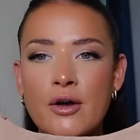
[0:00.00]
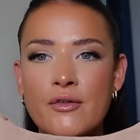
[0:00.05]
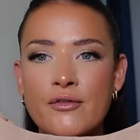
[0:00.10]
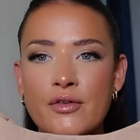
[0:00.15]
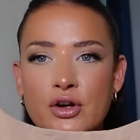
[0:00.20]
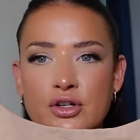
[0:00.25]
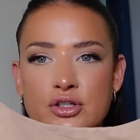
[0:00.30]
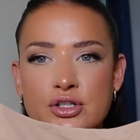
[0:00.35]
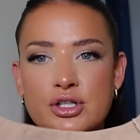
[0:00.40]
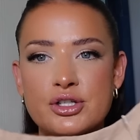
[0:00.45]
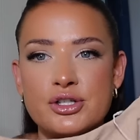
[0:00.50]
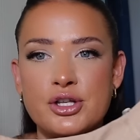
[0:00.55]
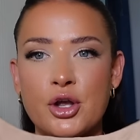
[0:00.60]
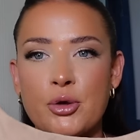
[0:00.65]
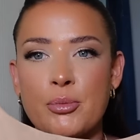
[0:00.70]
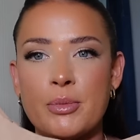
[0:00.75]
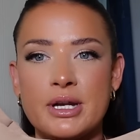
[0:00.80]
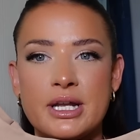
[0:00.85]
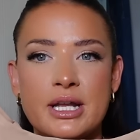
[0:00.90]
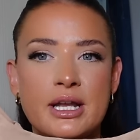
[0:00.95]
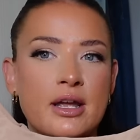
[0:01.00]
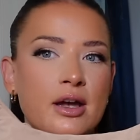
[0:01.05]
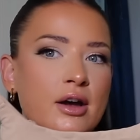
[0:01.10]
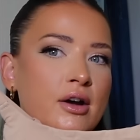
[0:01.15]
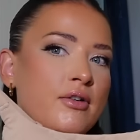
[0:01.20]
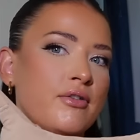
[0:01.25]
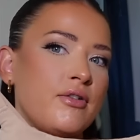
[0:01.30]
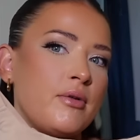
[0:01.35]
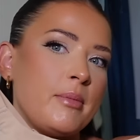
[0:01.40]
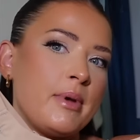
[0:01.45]
for under so many
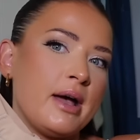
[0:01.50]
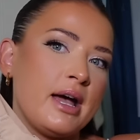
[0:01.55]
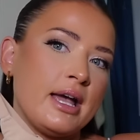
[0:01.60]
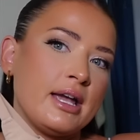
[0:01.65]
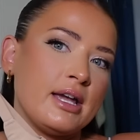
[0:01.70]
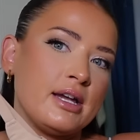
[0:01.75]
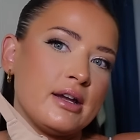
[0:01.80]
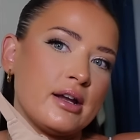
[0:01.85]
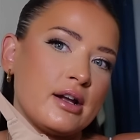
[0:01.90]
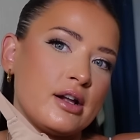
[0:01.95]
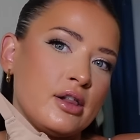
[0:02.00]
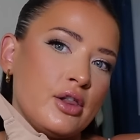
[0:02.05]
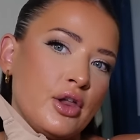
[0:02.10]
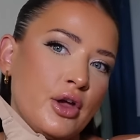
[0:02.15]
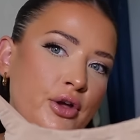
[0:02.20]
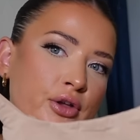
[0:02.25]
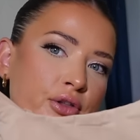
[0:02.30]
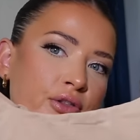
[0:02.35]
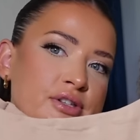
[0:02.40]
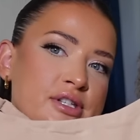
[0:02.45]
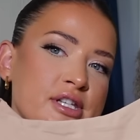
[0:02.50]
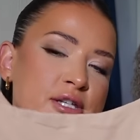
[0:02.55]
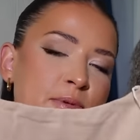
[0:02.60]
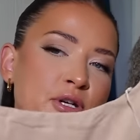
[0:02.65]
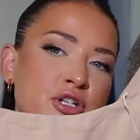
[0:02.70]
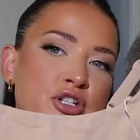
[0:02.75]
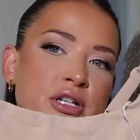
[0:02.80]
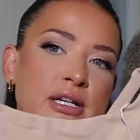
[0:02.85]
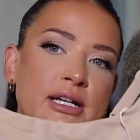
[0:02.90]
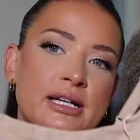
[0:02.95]
of my clothes,
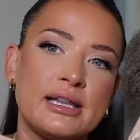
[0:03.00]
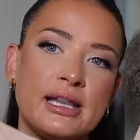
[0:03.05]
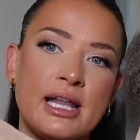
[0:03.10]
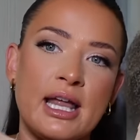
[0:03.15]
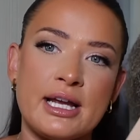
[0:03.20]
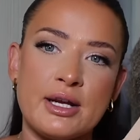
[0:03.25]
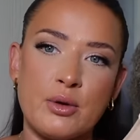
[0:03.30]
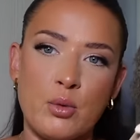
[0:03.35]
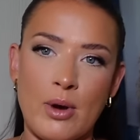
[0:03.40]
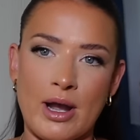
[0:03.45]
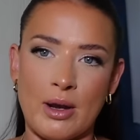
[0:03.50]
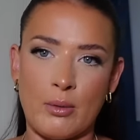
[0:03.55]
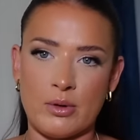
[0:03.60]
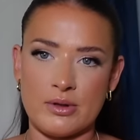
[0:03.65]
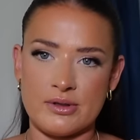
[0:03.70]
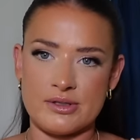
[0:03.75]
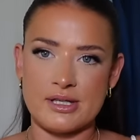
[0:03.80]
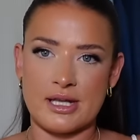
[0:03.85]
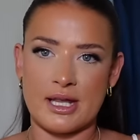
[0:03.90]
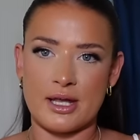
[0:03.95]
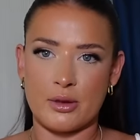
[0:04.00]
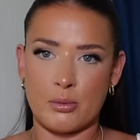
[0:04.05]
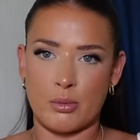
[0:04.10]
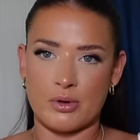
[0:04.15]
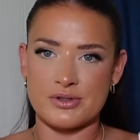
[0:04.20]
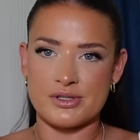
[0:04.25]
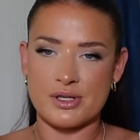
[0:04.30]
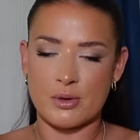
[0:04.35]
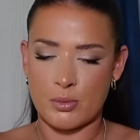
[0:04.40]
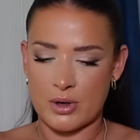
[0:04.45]
especially light white ones, like the
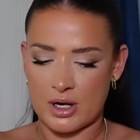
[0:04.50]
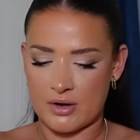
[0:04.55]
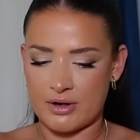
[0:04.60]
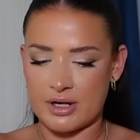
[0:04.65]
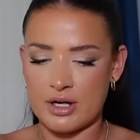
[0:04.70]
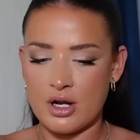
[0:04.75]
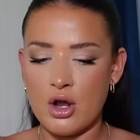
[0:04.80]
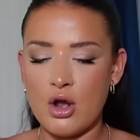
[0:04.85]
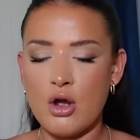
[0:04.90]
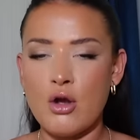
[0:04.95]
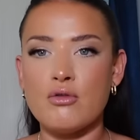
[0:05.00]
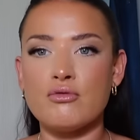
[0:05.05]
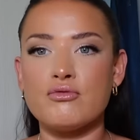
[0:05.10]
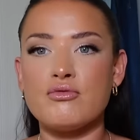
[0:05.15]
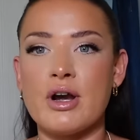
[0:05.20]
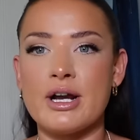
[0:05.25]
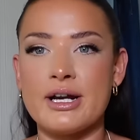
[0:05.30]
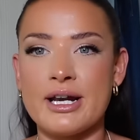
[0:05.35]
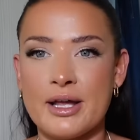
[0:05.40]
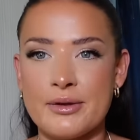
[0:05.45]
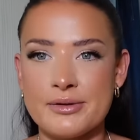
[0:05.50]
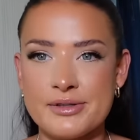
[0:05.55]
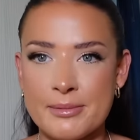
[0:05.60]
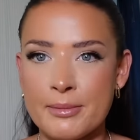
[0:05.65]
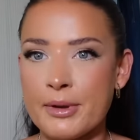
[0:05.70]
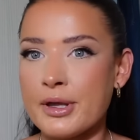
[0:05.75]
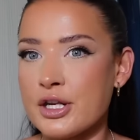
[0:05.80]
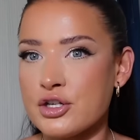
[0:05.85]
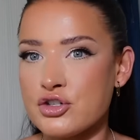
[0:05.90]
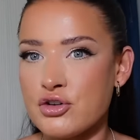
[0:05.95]
ones I'm wearing right now. So
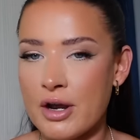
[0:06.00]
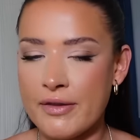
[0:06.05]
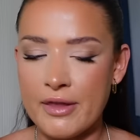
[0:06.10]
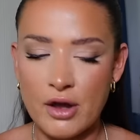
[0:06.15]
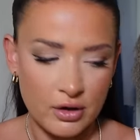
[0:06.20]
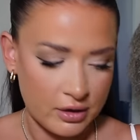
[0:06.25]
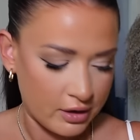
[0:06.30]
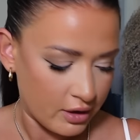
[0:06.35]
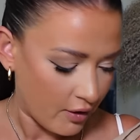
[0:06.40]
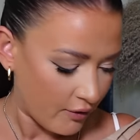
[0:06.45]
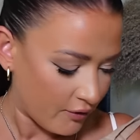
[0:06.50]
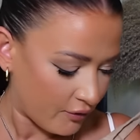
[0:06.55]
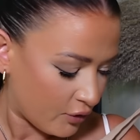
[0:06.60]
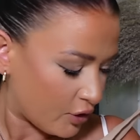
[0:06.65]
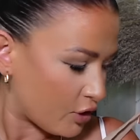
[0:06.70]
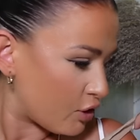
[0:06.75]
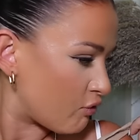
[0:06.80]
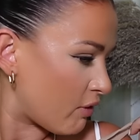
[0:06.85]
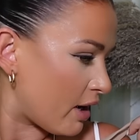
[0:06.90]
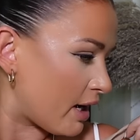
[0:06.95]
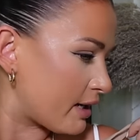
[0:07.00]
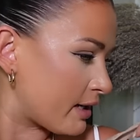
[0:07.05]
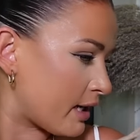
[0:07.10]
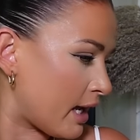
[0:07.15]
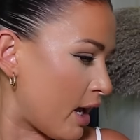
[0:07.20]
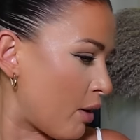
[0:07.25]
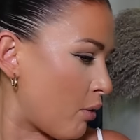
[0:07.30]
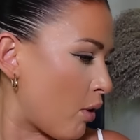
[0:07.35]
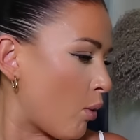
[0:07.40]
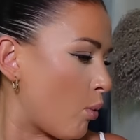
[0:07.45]
I'm going to try that on for you right
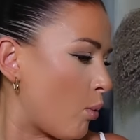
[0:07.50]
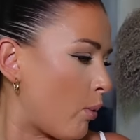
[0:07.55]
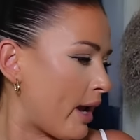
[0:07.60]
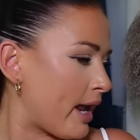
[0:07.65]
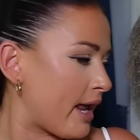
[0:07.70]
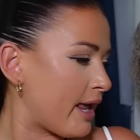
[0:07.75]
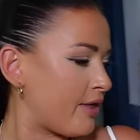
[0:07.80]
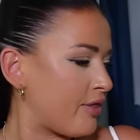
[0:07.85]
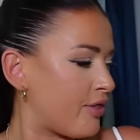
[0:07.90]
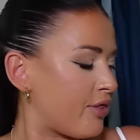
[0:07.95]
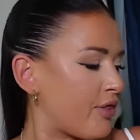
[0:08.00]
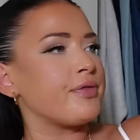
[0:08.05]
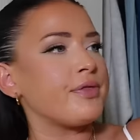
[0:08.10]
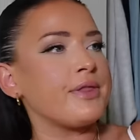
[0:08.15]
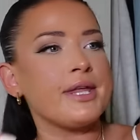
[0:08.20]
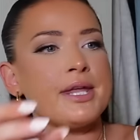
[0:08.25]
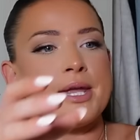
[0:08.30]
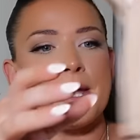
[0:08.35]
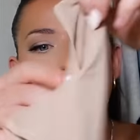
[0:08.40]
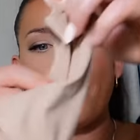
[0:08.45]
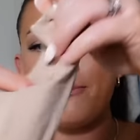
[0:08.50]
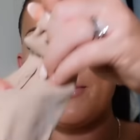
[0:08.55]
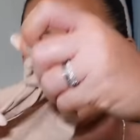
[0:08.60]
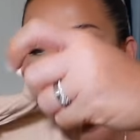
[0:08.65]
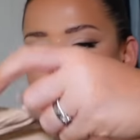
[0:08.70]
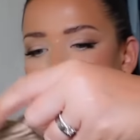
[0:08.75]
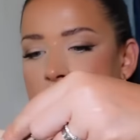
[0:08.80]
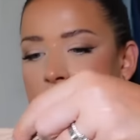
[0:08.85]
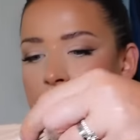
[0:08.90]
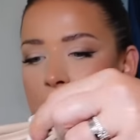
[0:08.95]
now with the
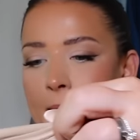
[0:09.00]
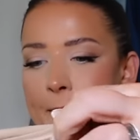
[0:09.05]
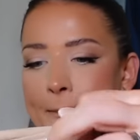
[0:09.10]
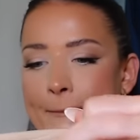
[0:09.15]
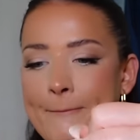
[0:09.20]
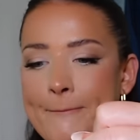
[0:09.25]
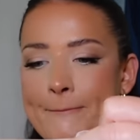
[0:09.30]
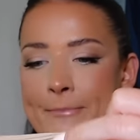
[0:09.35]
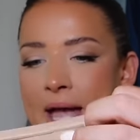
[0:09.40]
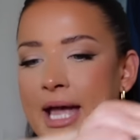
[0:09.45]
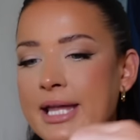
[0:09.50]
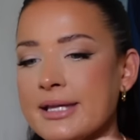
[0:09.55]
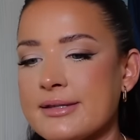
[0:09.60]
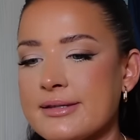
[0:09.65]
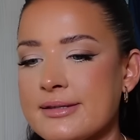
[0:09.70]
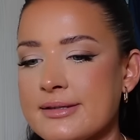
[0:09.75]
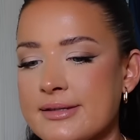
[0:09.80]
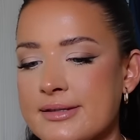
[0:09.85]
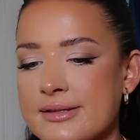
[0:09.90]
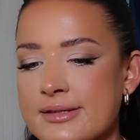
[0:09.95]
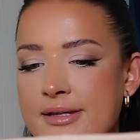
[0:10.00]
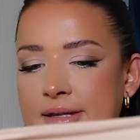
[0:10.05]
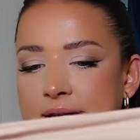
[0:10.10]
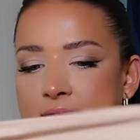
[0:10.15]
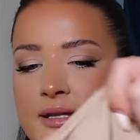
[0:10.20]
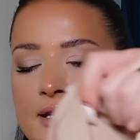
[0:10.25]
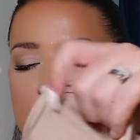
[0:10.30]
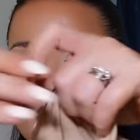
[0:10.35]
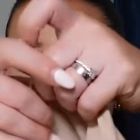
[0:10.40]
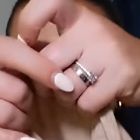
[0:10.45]
matching pants.
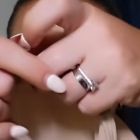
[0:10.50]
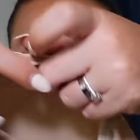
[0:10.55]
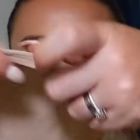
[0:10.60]
These